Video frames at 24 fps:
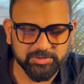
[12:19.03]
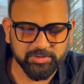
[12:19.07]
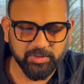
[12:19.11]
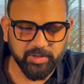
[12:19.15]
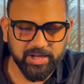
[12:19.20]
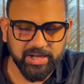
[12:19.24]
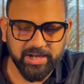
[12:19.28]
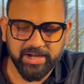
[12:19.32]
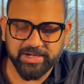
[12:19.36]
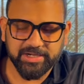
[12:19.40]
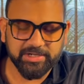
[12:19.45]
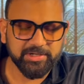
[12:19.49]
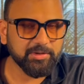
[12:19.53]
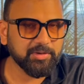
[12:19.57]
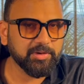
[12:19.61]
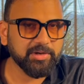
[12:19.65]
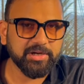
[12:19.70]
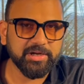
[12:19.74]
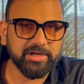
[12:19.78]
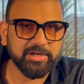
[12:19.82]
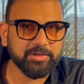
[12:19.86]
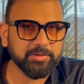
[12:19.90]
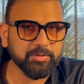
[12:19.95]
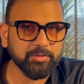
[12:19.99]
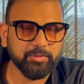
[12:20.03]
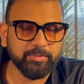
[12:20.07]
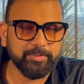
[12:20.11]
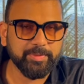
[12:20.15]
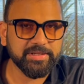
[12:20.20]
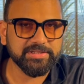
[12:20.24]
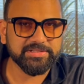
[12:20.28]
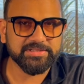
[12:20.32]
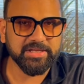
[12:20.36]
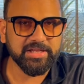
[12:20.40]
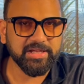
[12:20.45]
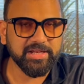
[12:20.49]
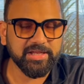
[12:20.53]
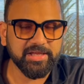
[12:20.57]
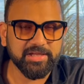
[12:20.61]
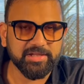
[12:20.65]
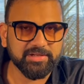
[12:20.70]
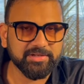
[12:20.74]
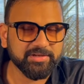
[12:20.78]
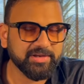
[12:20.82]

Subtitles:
So I had told it to basically